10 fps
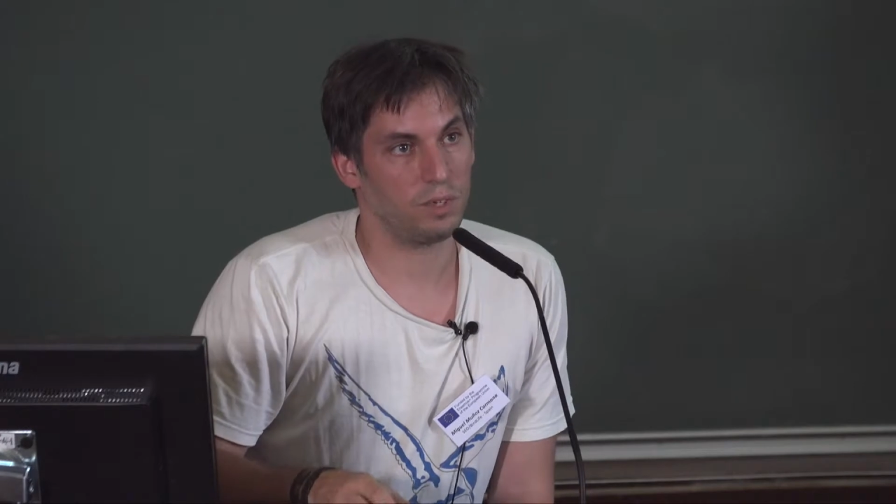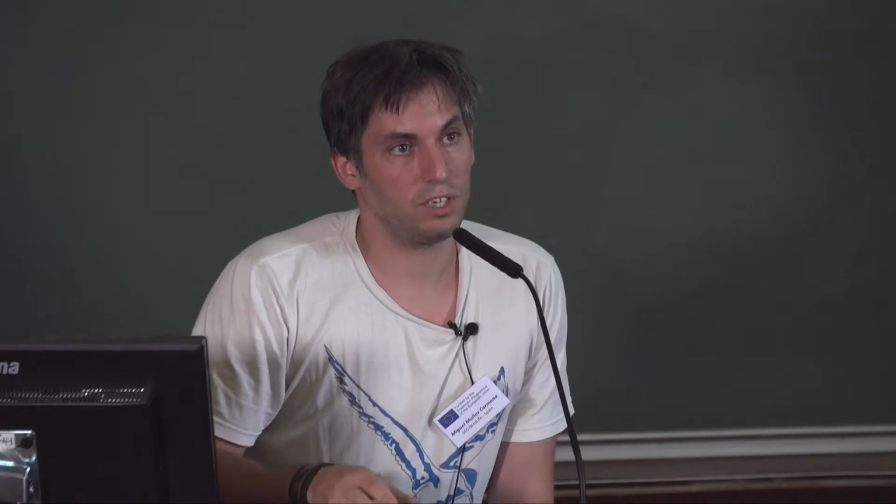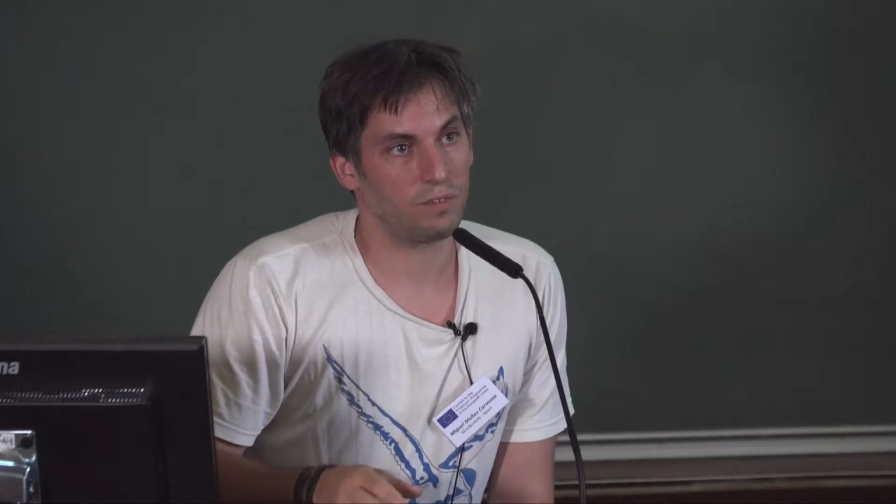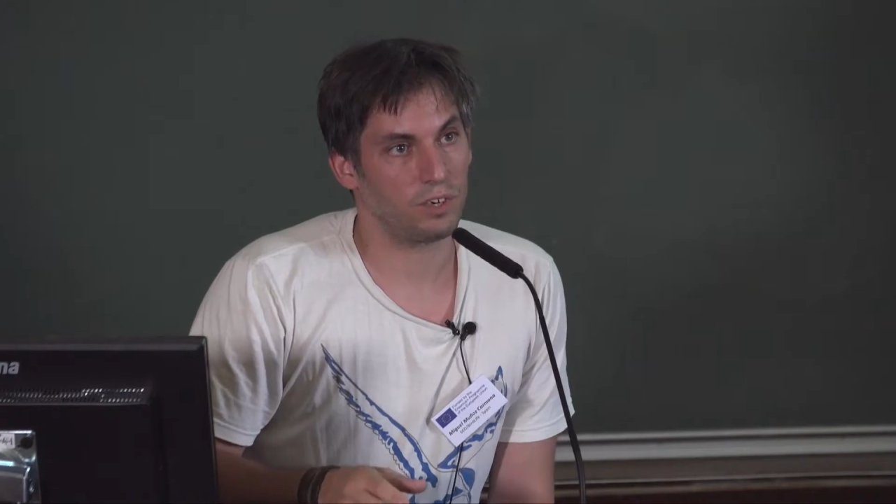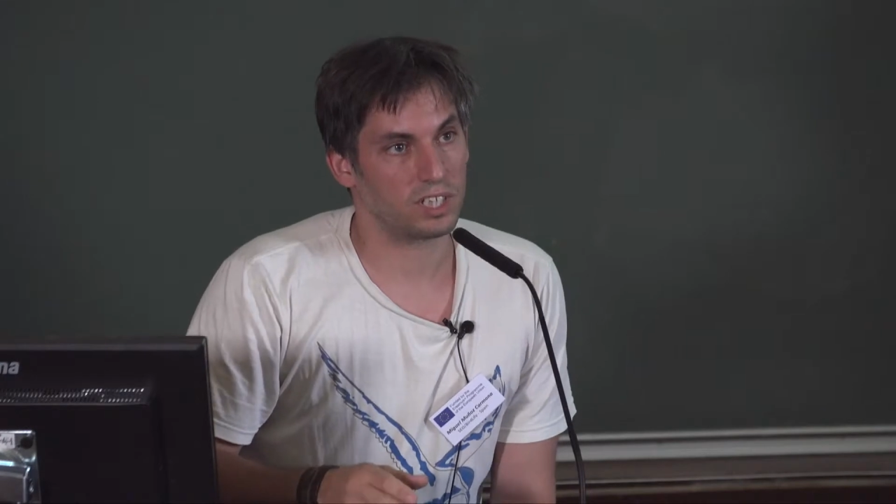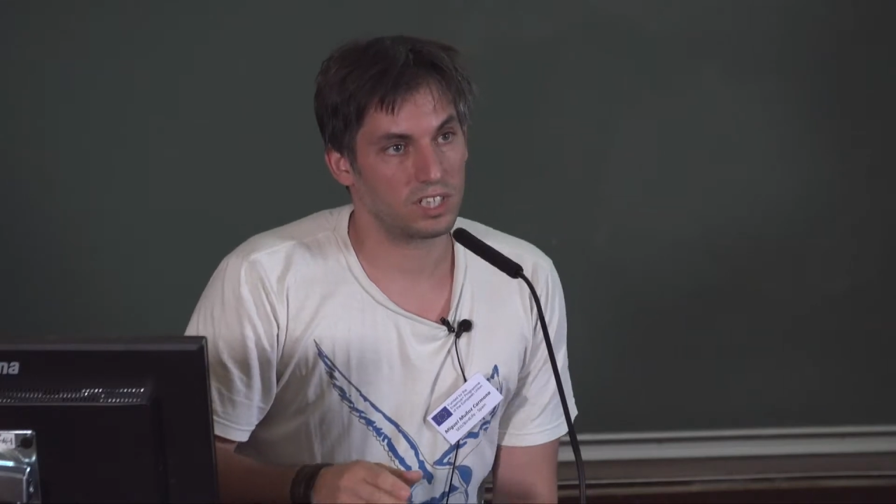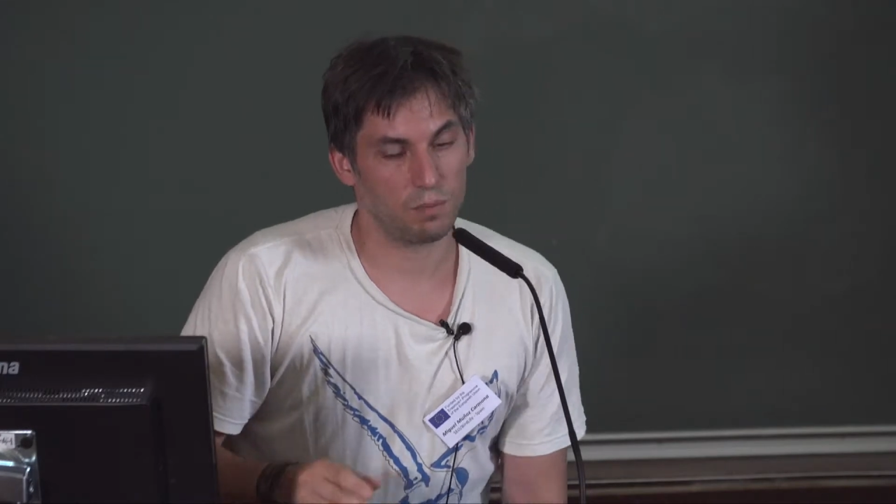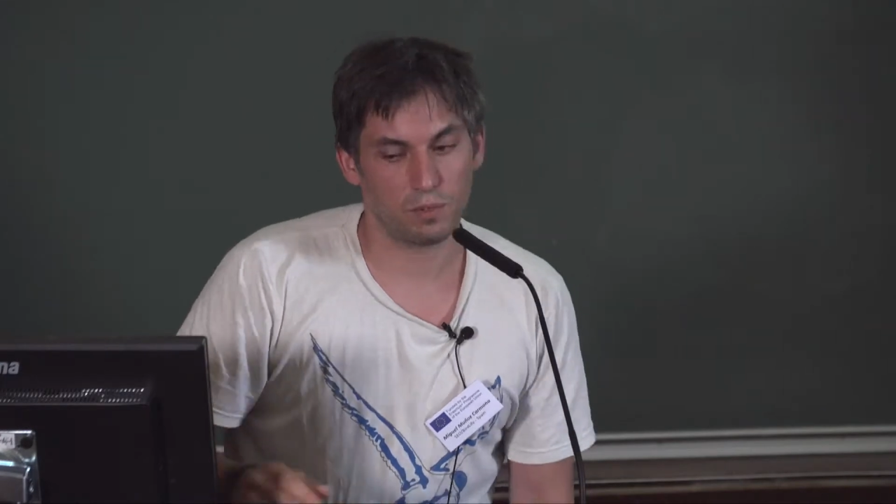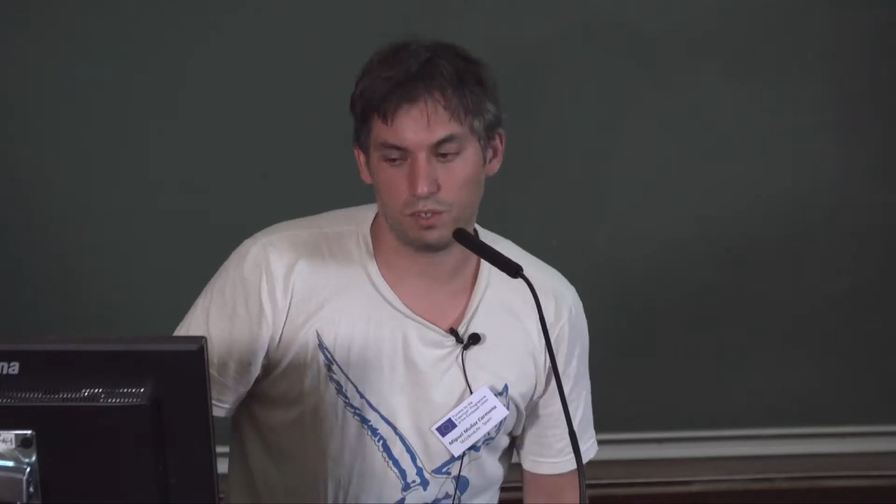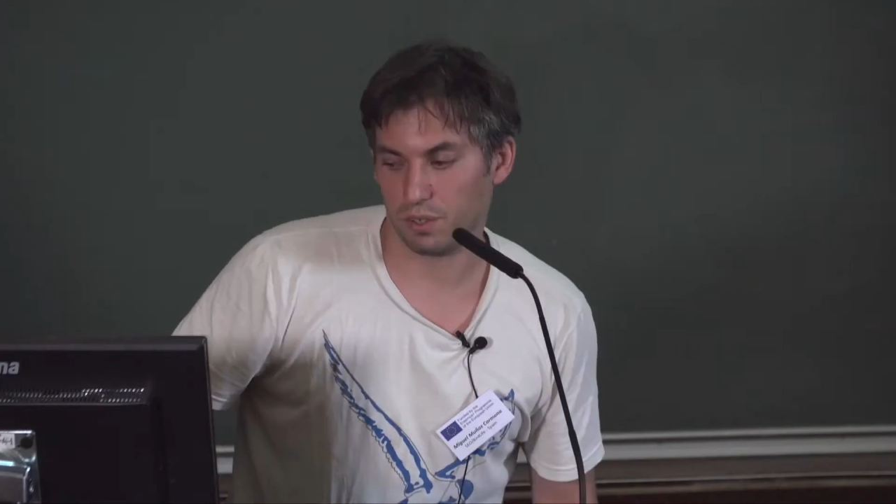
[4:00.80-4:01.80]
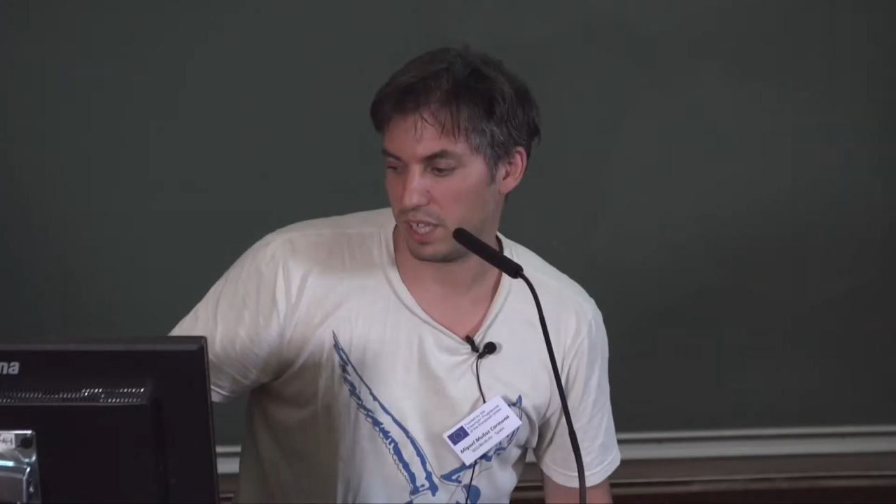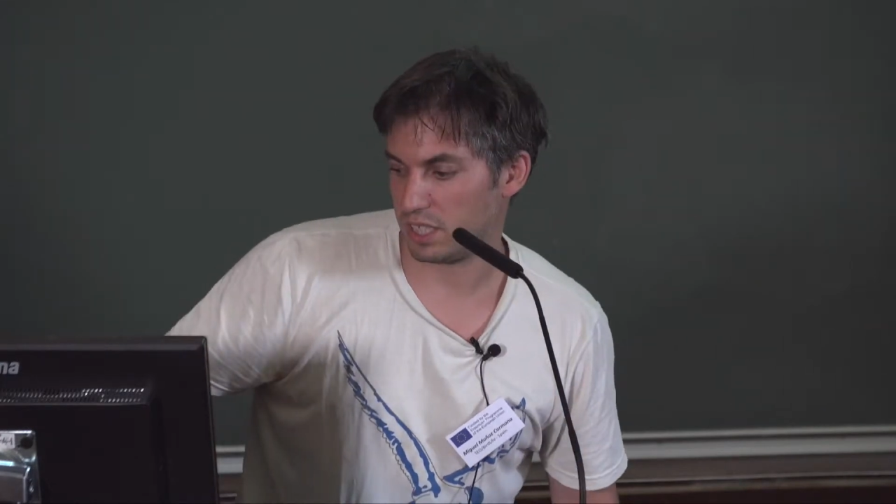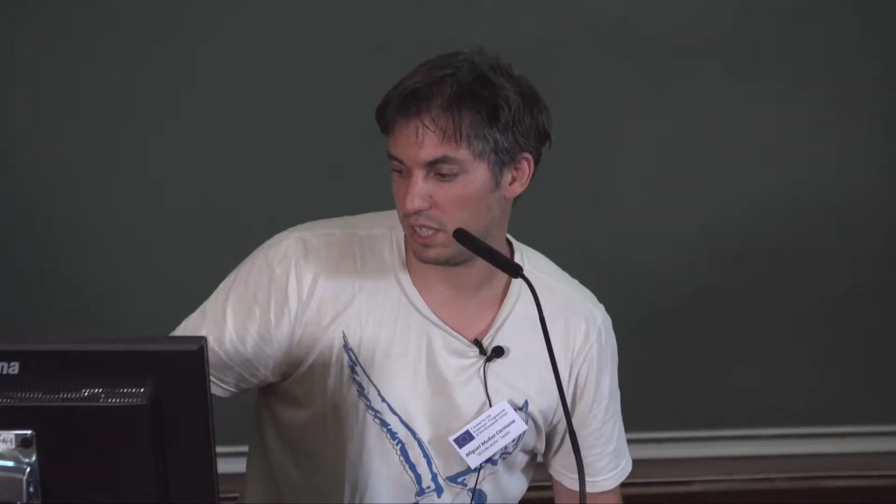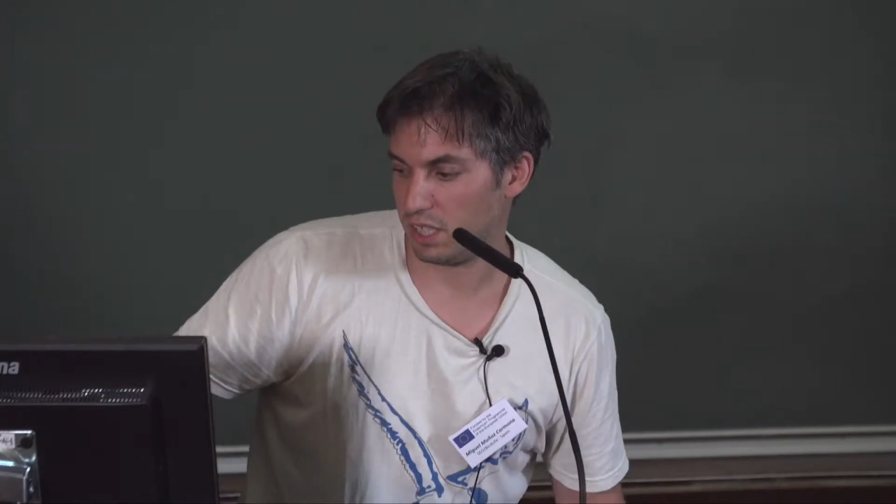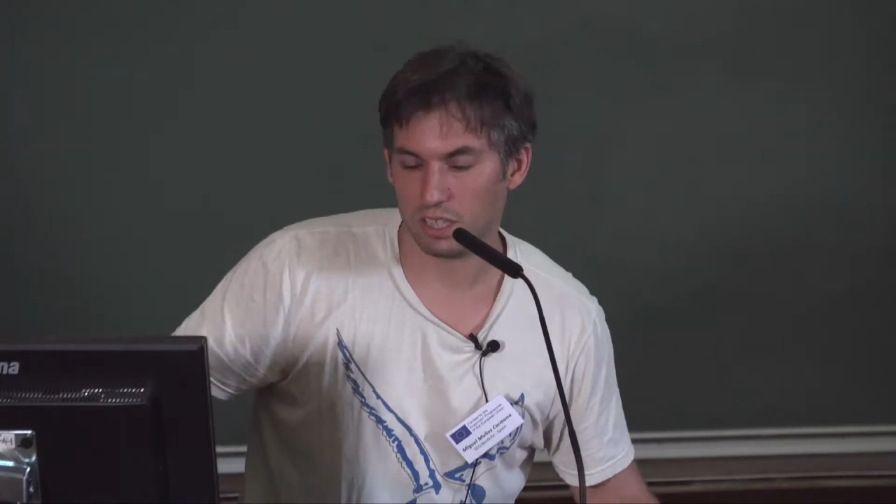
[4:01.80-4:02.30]
means, for example, you
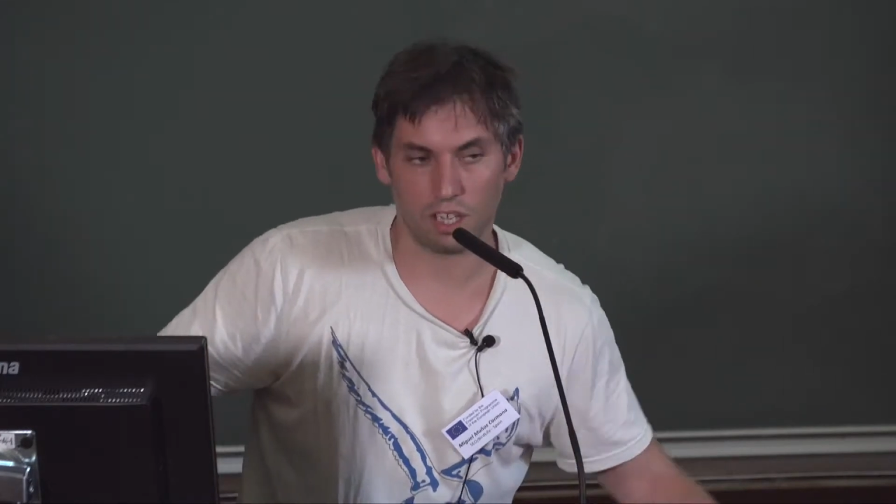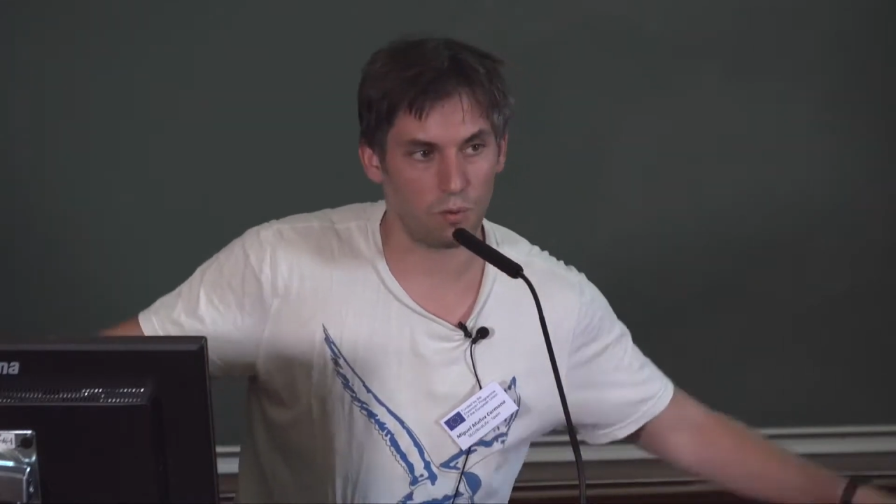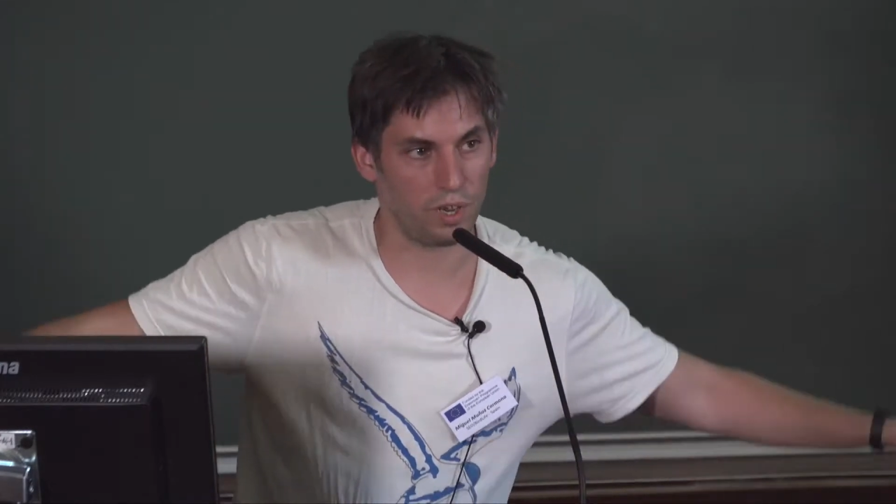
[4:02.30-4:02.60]
can see the